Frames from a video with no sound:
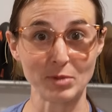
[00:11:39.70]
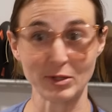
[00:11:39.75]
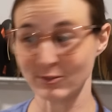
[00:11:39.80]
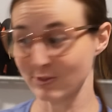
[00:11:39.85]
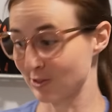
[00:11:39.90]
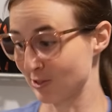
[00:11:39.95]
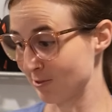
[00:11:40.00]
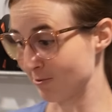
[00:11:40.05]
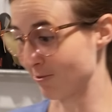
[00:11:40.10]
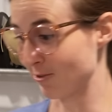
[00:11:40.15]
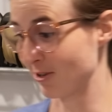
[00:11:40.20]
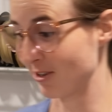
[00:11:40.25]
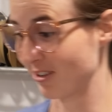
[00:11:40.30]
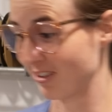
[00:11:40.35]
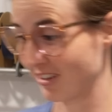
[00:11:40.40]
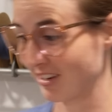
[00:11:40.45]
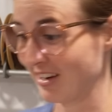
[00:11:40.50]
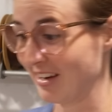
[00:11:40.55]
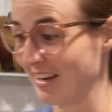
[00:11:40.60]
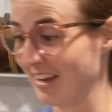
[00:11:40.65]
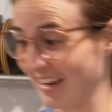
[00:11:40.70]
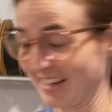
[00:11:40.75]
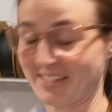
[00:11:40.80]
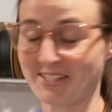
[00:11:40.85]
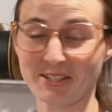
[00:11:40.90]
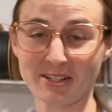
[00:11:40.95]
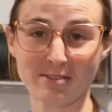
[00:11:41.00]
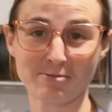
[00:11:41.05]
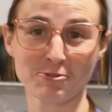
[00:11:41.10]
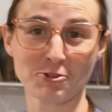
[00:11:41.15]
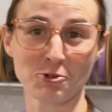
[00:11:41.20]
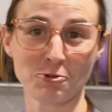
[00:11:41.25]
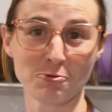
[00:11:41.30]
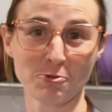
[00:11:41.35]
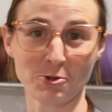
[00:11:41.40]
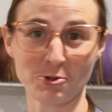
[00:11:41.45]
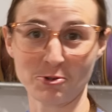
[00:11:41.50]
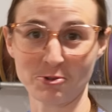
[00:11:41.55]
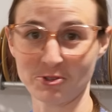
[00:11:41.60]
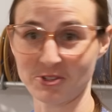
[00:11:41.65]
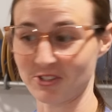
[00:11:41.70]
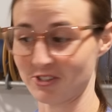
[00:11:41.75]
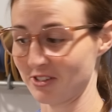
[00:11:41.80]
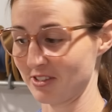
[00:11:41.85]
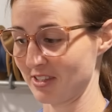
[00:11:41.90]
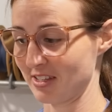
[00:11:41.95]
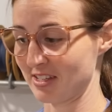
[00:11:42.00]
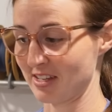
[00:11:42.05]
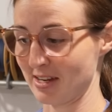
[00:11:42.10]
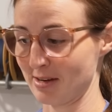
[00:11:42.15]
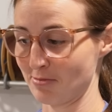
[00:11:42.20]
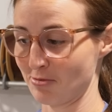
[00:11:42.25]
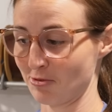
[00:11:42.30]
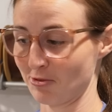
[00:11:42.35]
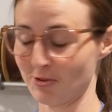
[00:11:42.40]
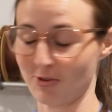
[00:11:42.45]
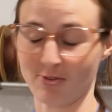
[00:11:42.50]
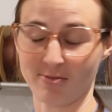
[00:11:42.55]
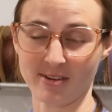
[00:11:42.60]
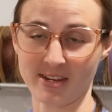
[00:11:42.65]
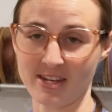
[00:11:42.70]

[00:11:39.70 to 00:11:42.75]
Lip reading: built so far. I still have 2 rolls on the table over